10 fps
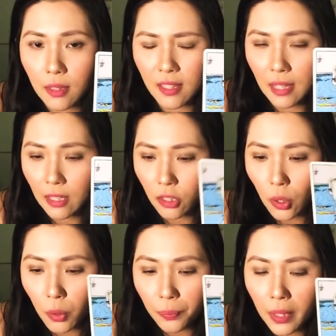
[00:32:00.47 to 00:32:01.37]
Is that
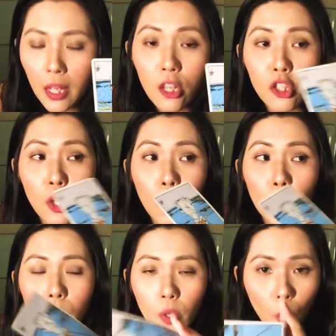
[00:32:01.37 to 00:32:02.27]
so?
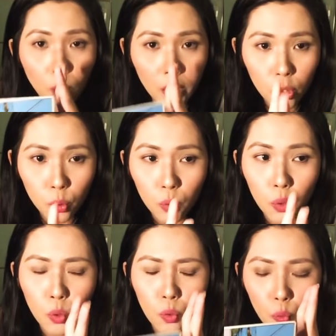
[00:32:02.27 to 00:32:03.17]
So only
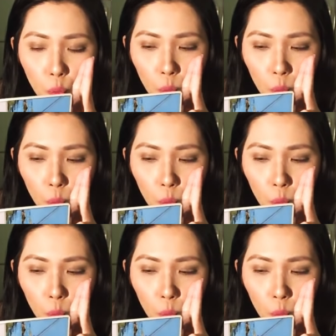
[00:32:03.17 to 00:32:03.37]
two